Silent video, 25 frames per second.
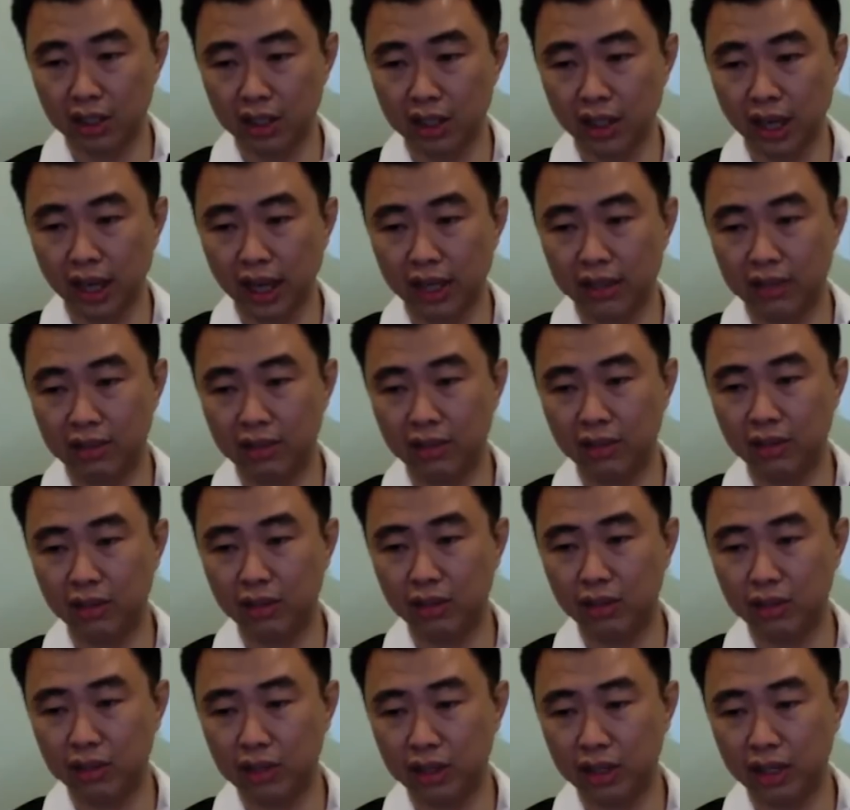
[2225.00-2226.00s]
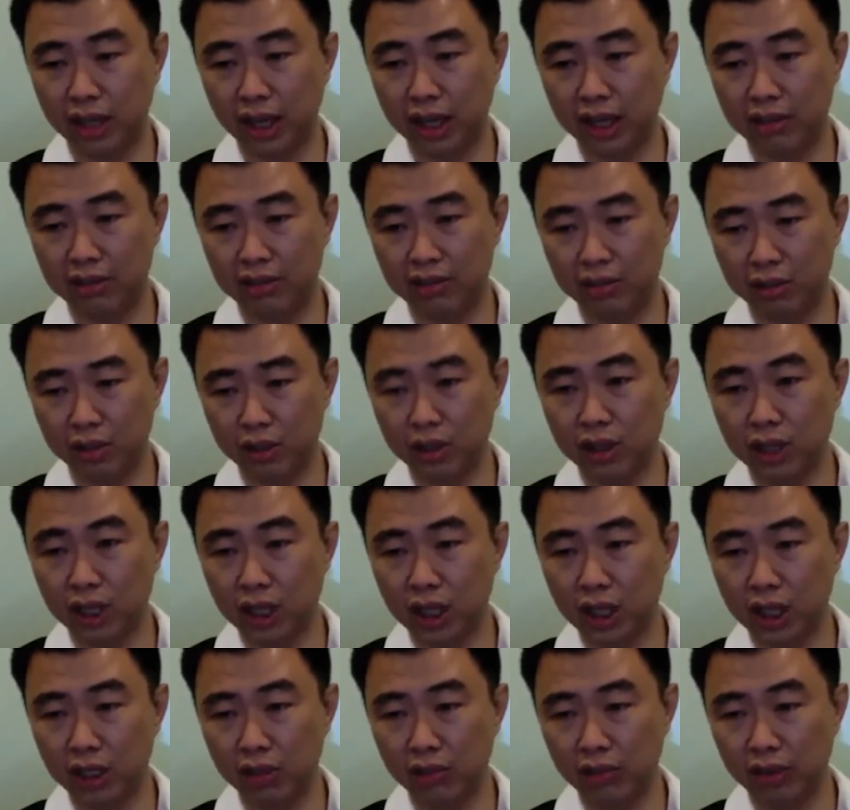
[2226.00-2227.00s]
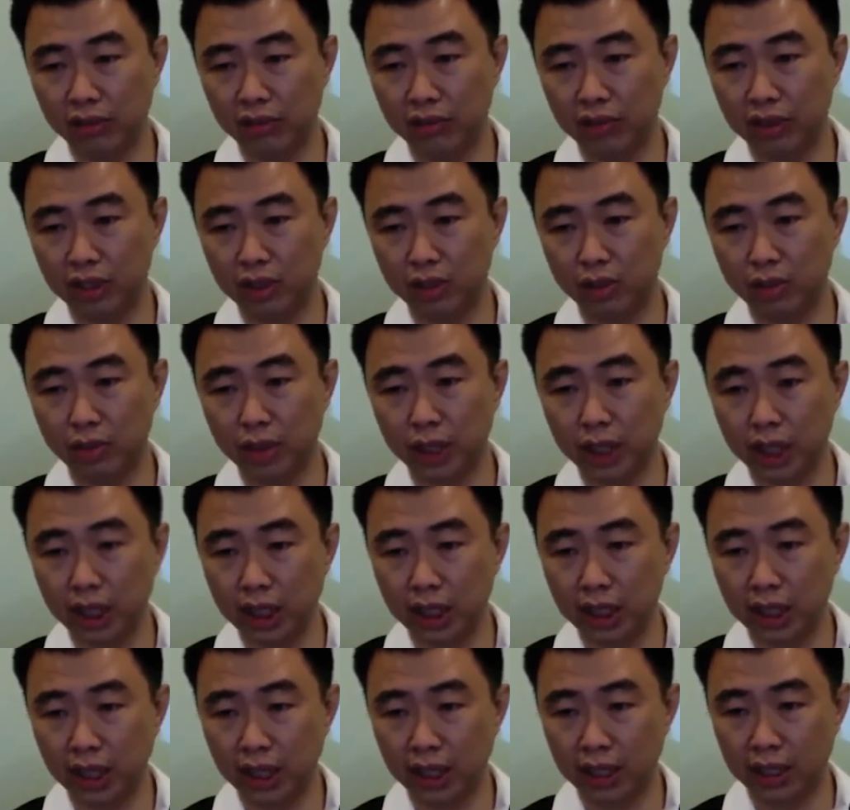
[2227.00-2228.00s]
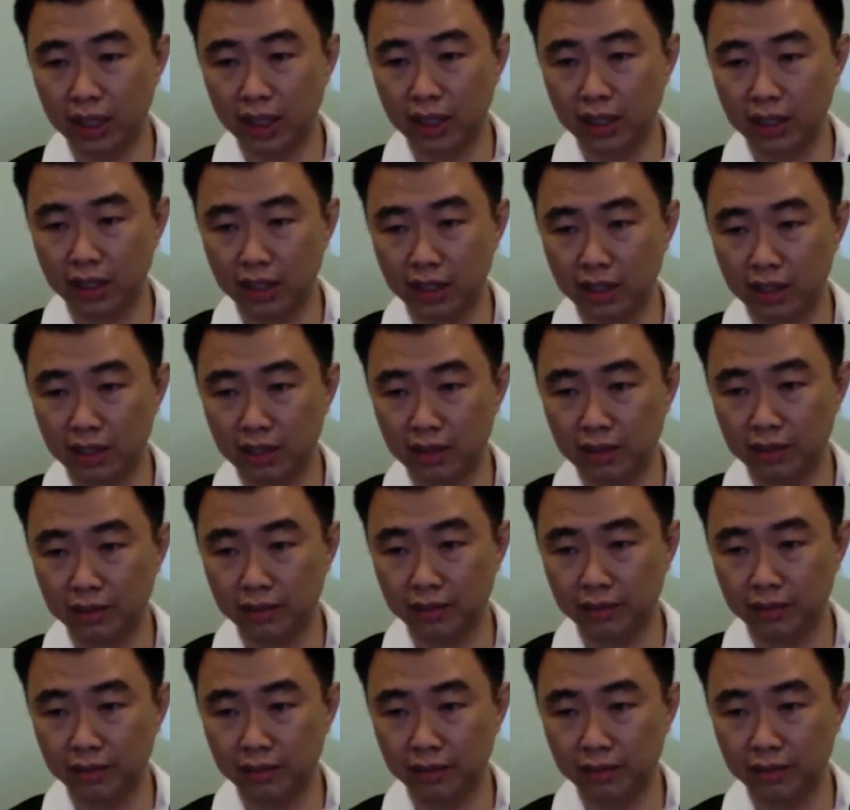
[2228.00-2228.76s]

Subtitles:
year end, just clear whatever need to be cleared, and that's it.